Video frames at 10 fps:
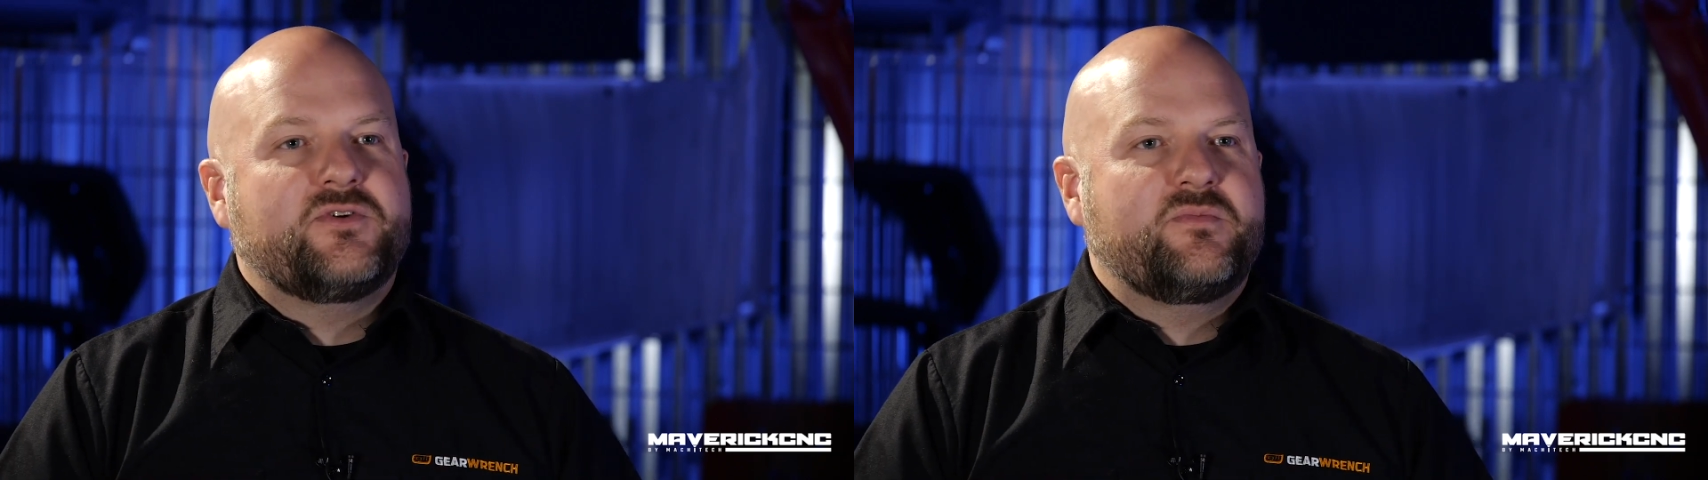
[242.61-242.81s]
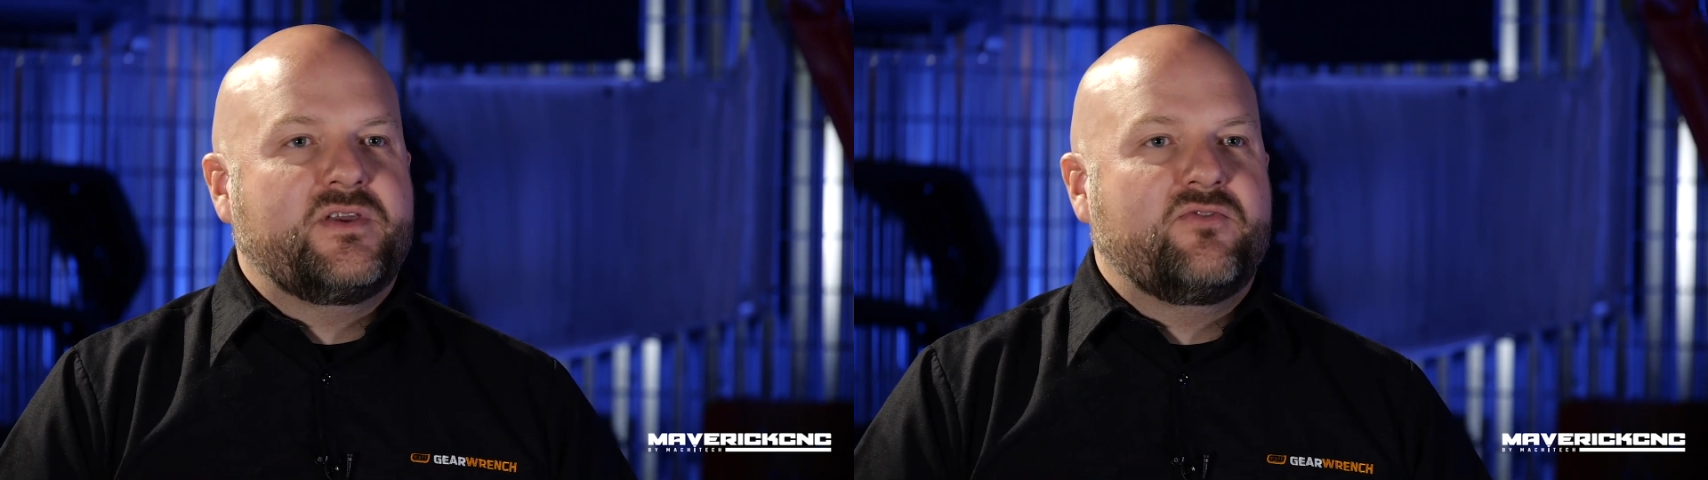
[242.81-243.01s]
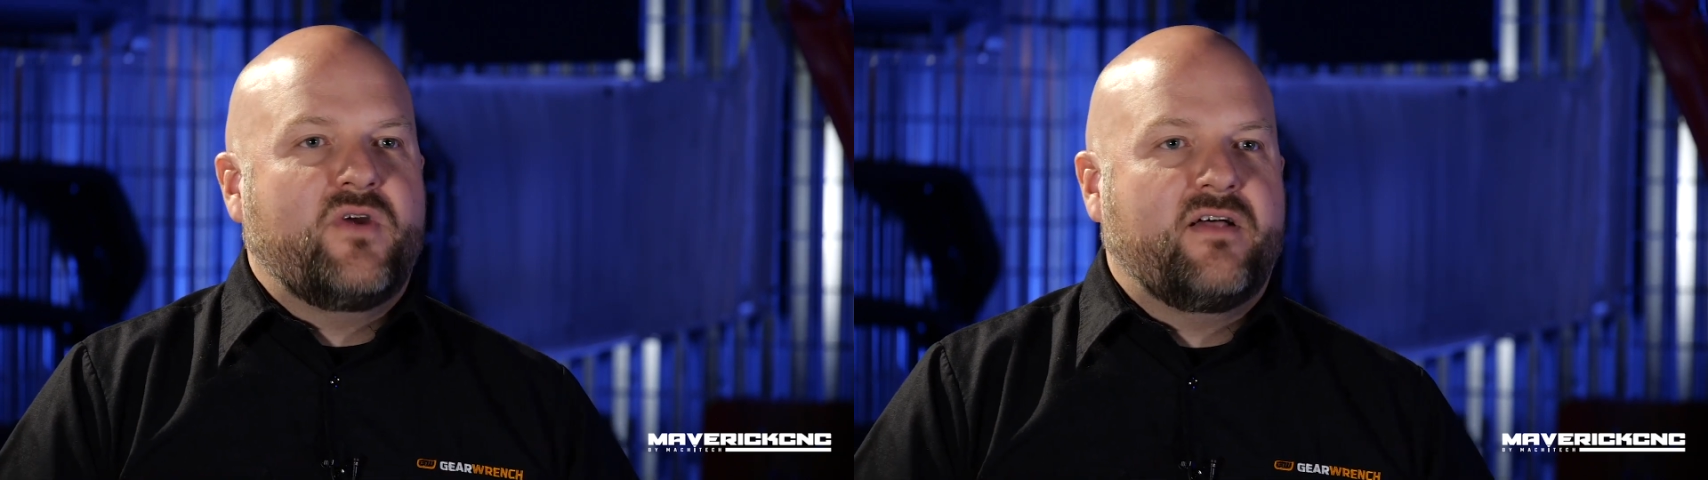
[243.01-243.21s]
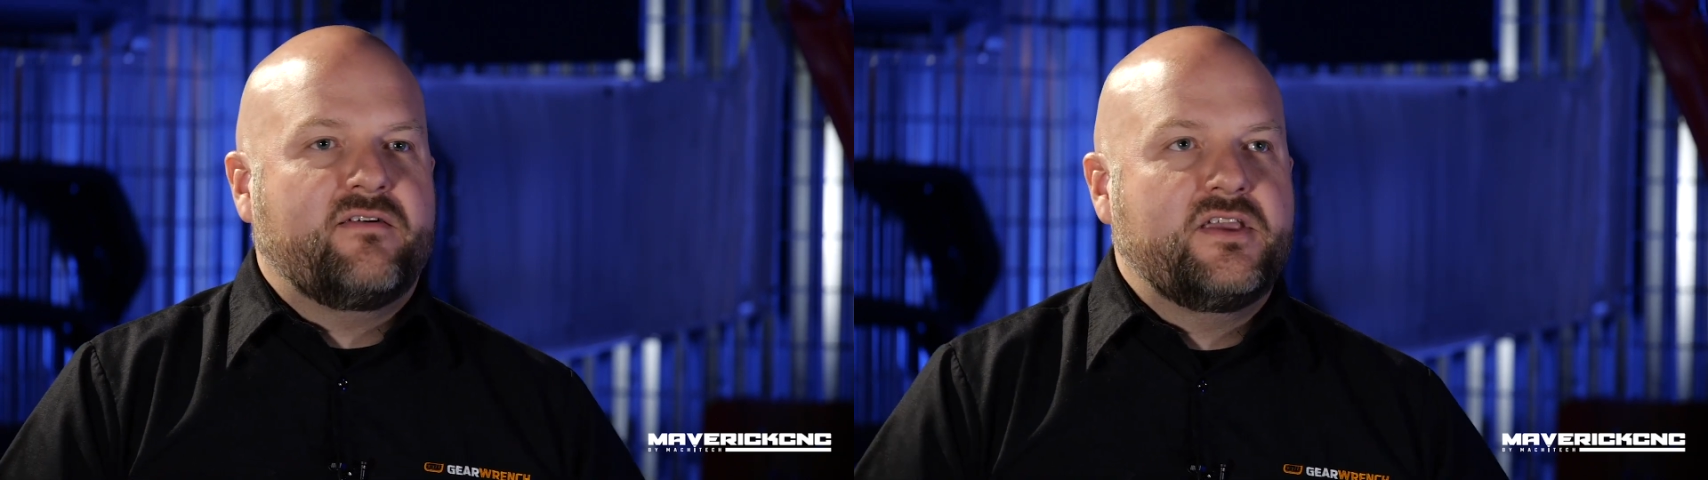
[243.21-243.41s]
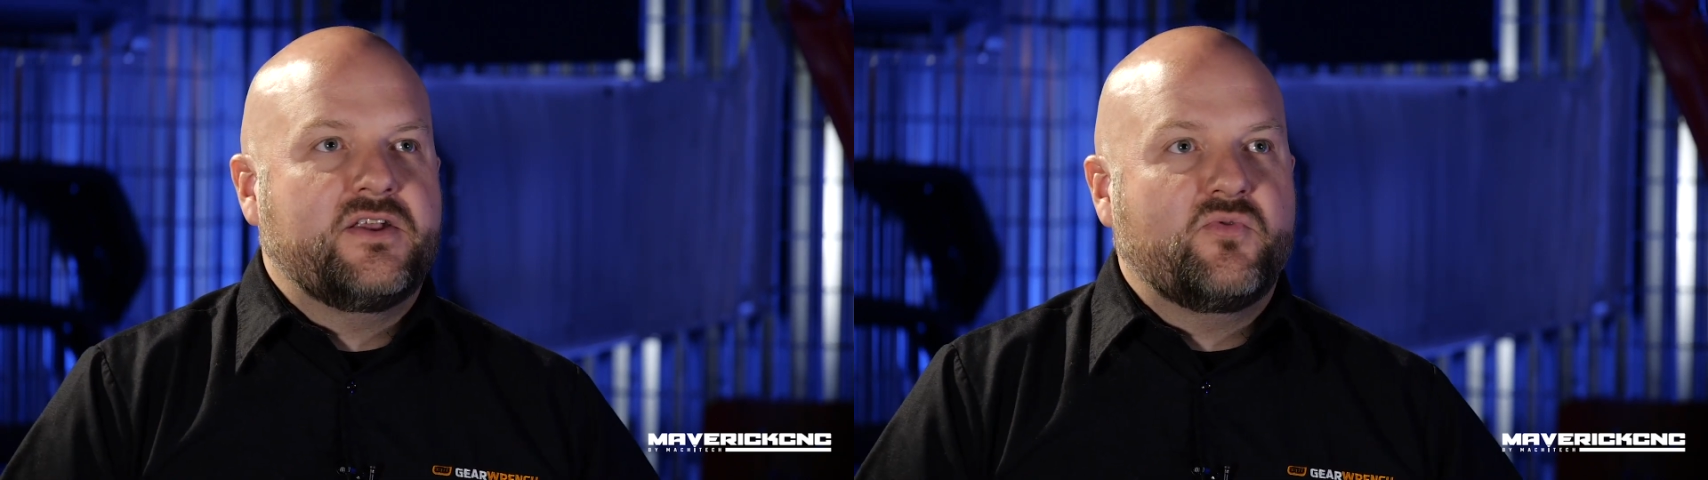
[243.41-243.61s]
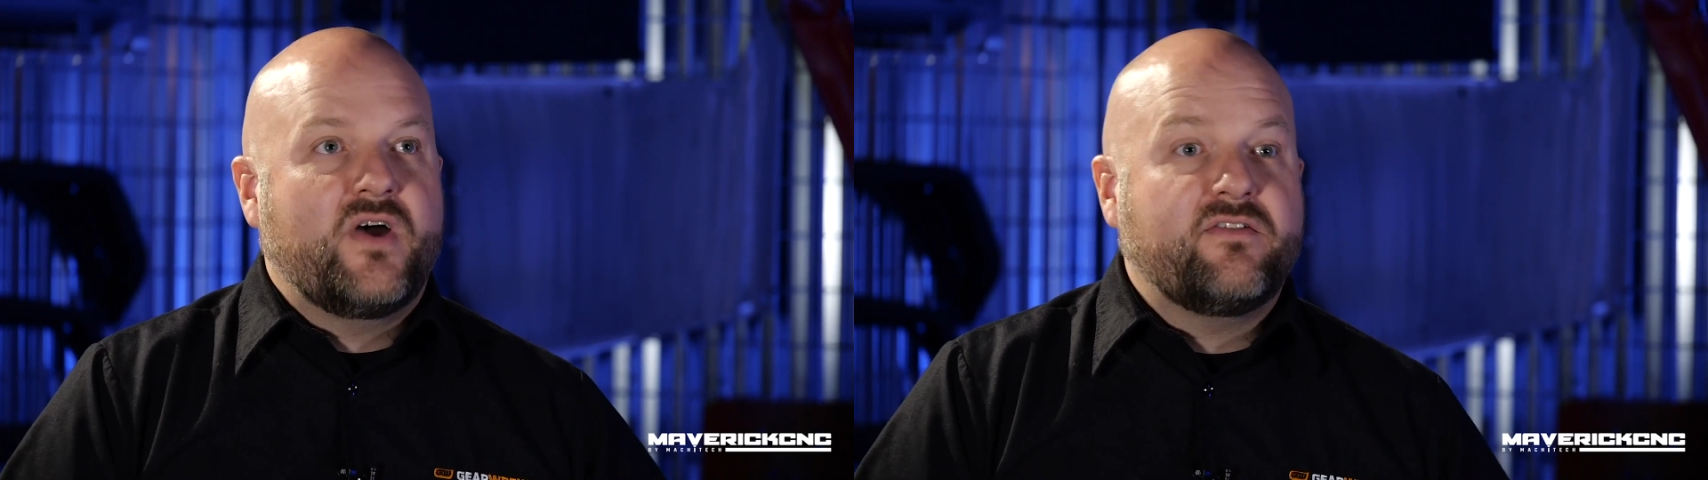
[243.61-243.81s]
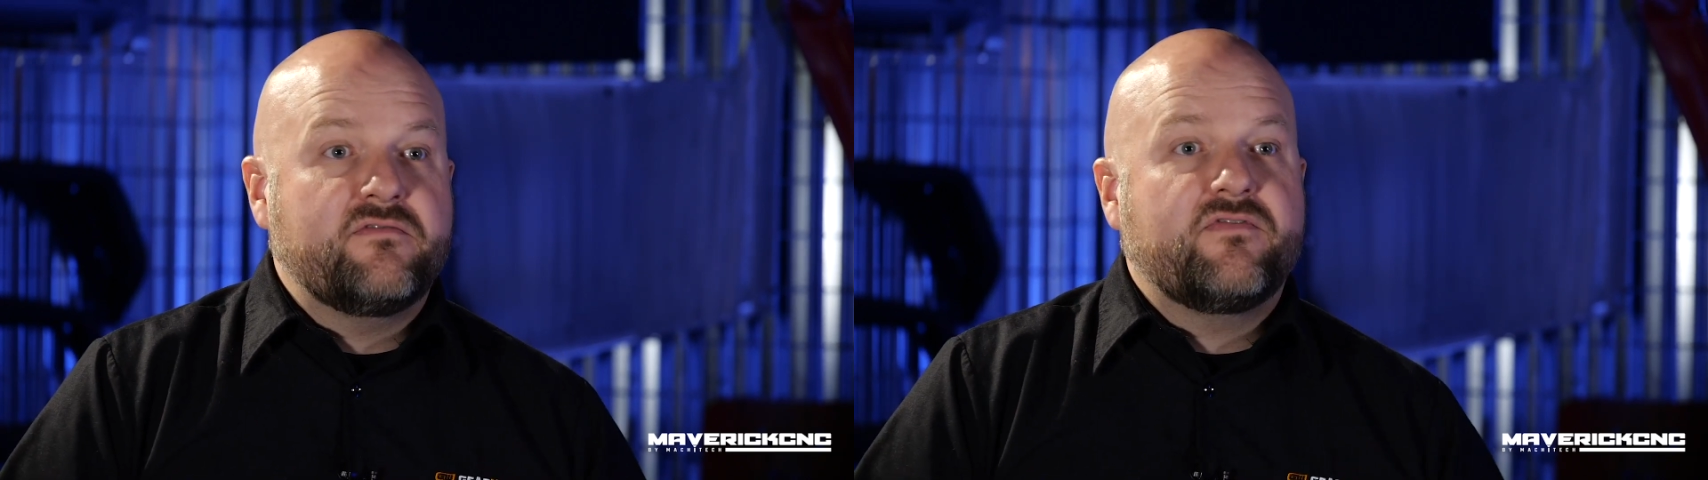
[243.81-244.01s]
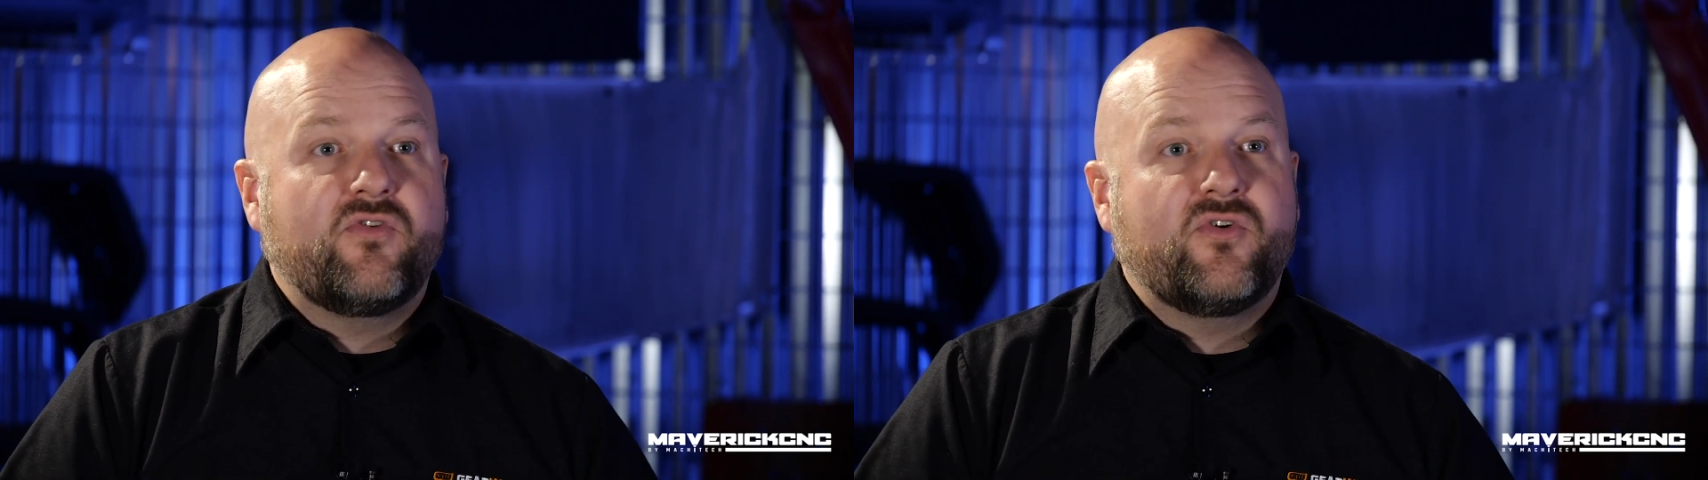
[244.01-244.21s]
that would be
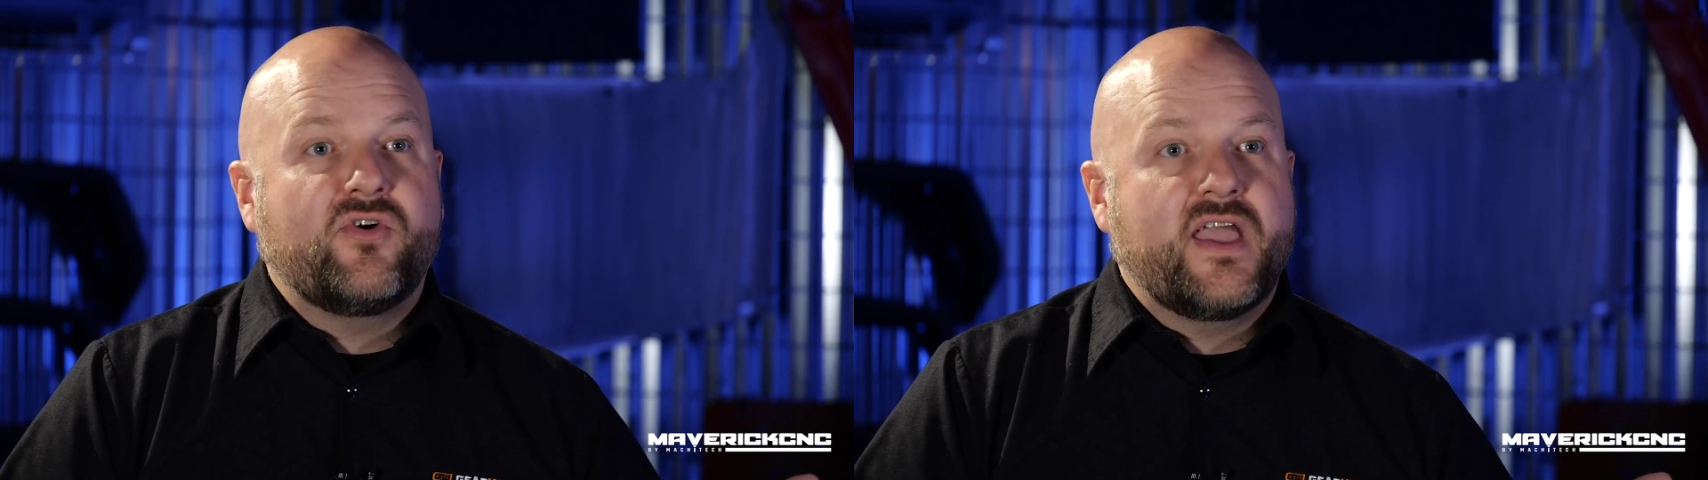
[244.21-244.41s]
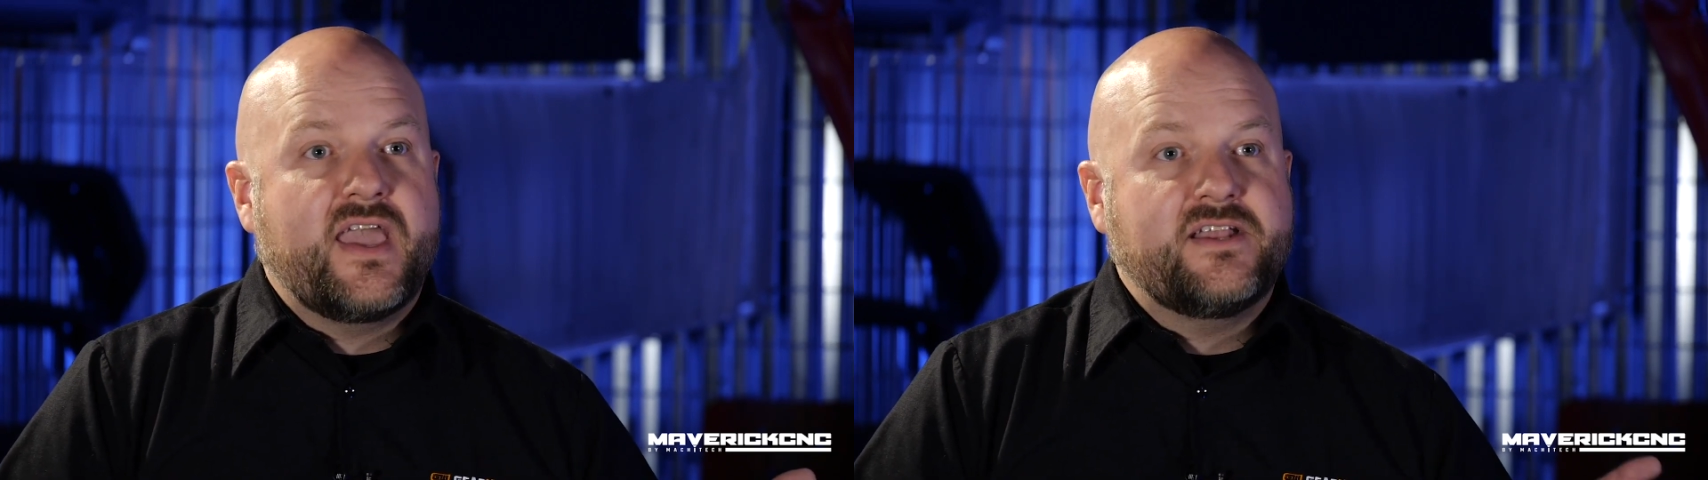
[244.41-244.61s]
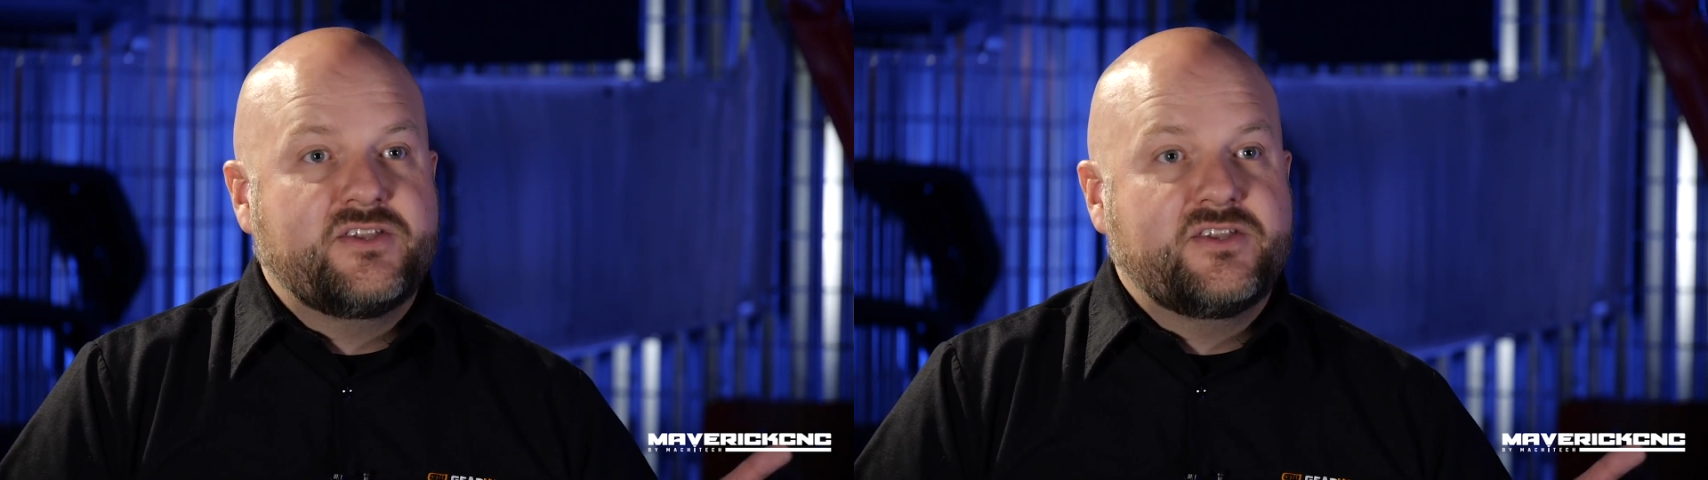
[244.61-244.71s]
relevant for a